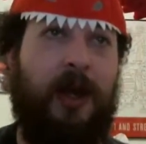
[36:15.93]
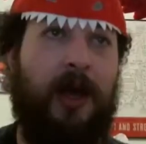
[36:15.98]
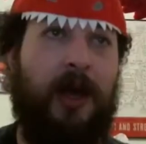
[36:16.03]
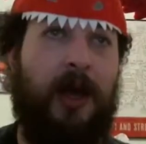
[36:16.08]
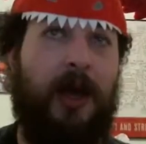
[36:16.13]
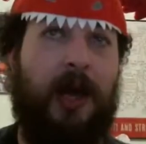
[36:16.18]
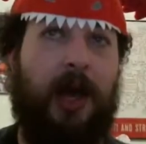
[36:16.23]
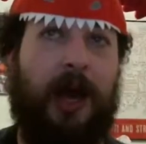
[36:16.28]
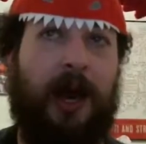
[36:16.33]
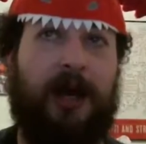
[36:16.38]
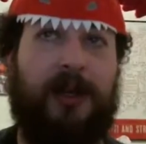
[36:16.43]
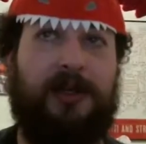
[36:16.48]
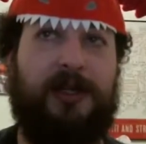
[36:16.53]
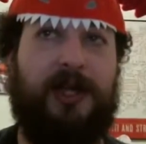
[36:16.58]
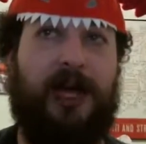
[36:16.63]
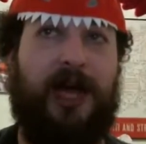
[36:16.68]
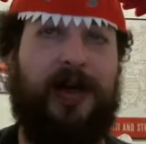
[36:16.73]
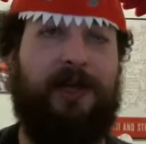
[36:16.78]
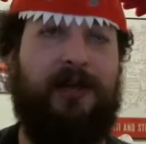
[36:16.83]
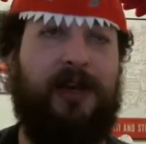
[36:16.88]
and actually
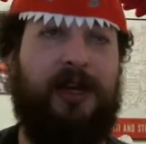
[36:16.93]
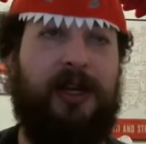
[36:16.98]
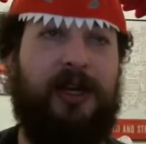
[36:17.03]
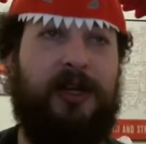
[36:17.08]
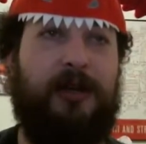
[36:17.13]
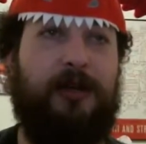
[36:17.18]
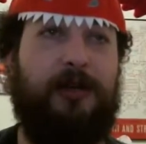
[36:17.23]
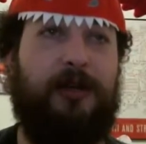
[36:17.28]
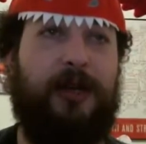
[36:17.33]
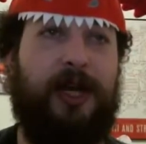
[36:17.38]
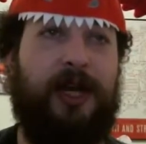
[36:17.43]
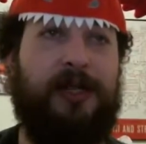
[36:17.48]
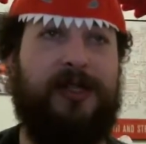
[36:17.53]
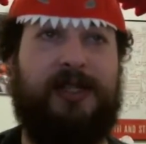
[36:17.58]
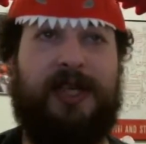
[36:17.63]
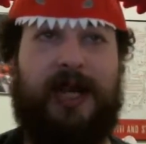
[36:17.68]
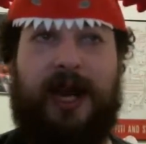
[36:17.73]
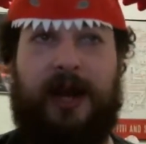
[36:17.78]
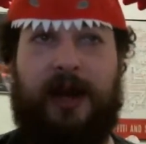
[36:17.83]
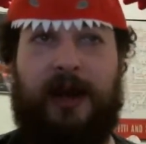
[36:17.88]
having to do things
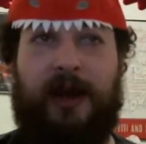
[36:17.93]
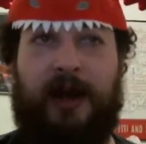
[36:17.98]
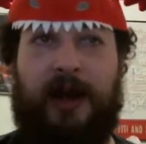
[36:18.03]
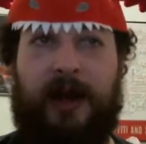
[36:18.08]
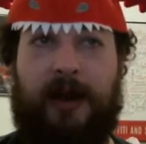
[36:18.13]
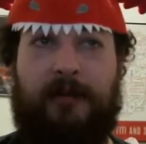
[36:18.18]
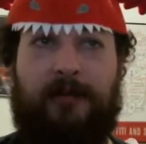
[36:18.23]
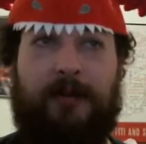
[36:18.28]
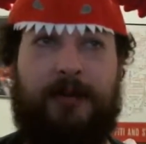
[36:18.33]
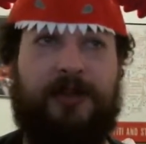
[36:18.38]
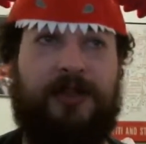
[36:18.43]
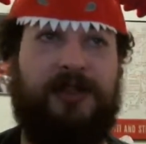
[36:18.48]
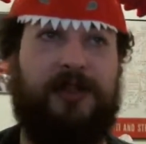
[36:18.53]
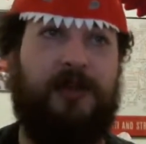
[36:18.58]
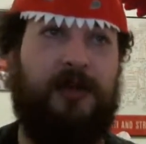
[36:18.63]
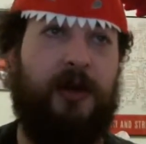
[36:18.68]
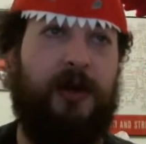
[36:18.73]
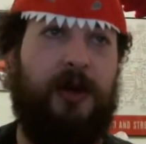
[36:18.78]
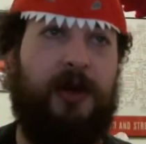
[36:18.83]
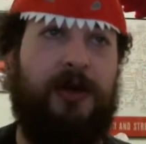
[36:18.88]
at night versus
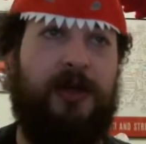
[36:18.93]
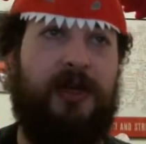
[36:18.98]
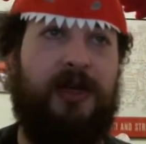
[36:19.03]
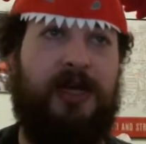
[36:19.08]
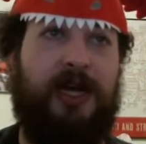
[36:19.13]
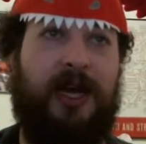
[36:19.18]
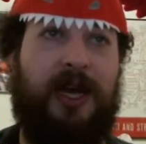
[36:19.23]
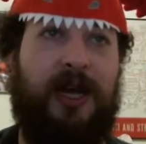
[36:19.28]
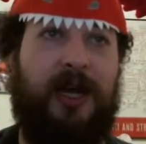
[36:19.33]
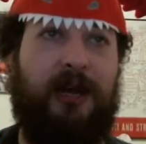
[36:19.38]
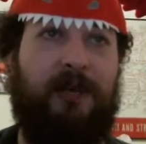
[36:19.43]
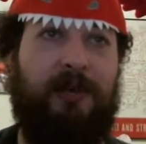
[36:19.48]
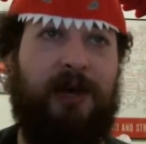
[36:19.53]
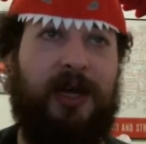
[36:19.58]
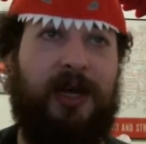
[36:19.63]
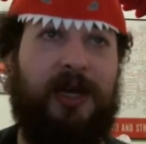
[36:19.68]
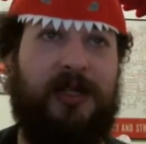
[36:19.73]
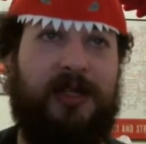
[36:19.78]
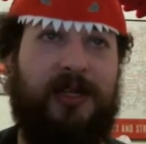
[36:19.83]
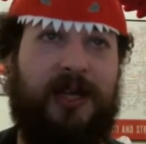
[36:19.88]
during the day
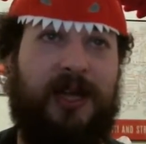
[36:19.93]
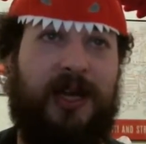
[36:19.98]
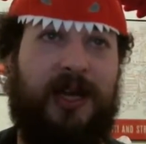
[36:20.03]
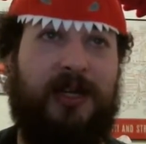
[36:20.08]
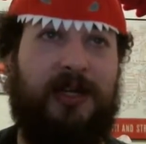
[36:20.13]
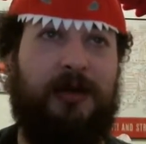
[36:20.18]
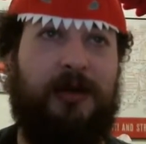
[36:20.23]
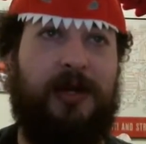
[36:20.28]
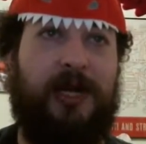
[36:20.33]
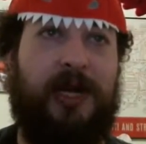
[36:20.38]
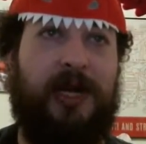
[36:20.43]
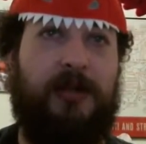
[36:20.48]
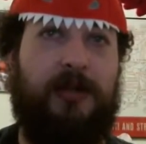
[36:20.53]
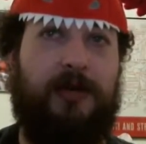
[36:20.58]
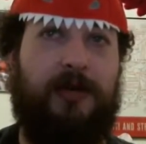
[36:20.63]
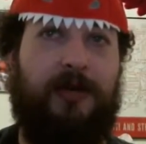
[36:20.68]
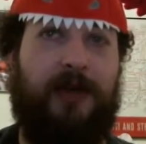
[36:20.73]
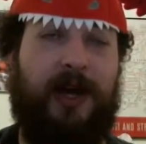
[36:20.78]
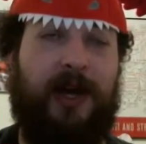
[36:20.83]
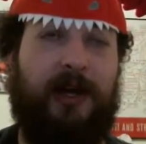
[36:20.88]
because of the extra danger
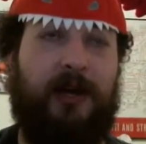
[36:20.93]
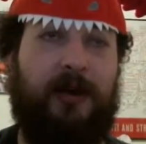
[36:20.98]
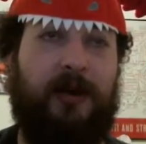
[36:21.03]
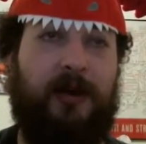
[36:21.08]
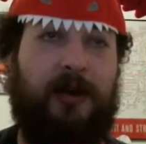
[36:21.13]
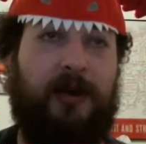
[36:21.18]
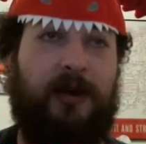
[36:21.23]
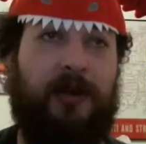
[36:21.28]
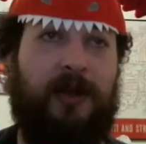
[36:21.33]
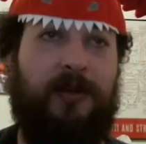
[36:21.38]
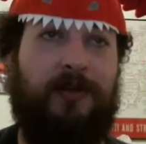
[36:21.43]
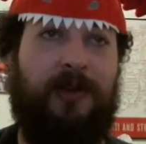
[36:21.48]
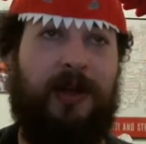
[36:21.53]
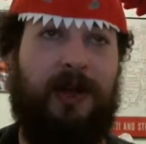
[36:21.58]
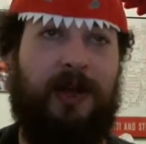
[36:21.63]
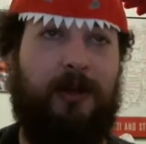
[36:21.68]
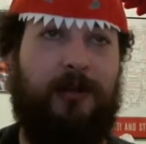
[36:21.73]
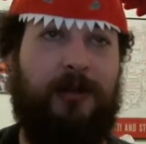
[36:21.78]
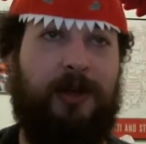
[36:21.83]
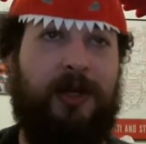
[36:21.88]
factor and the
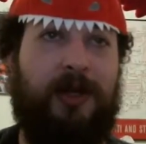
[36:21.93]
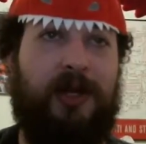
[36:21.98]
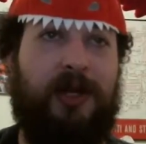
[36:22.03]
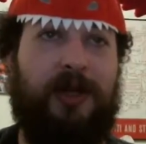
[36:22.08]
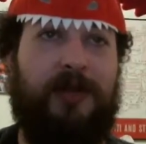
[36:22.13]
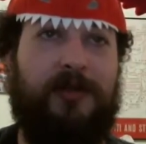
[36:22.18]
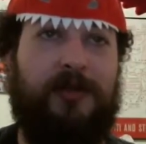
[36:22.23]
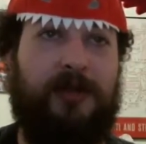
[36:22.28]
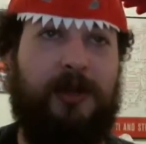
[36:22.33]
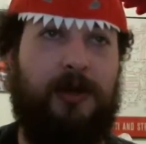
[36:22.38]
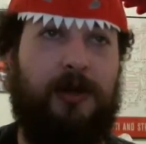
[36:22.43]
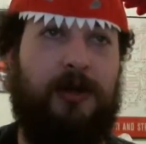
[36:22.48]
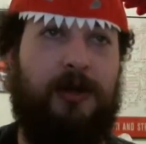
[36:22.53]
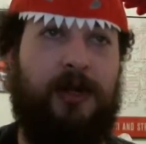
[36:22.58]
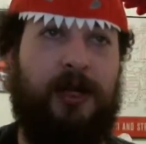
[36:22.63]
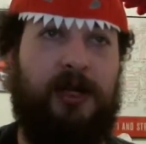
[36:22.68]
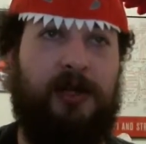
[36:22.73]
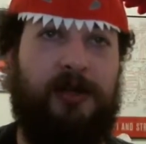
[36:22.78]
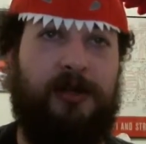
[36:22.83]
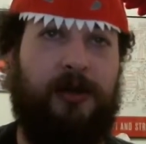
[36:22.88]
availability of certain
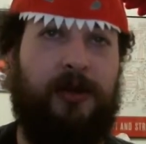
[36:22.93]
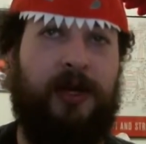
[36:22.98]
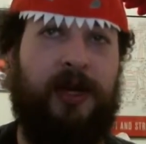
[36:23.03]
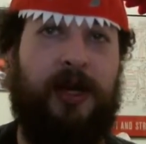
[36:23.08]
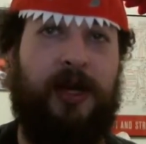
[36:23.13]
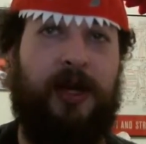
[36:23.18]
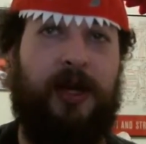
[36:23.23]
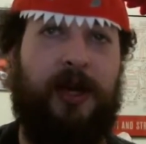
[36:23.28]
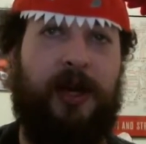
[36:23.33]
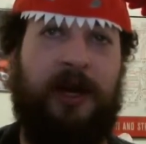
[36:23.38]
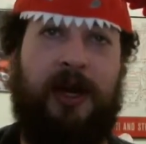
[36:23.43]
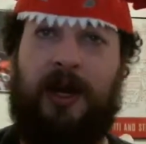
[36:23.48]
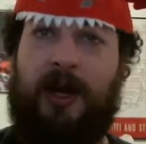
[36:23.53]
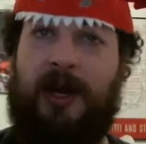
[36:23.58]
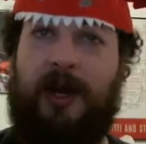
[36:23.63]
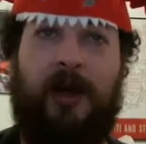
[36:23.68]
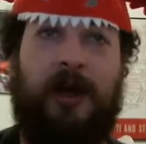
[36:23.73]
things only at night.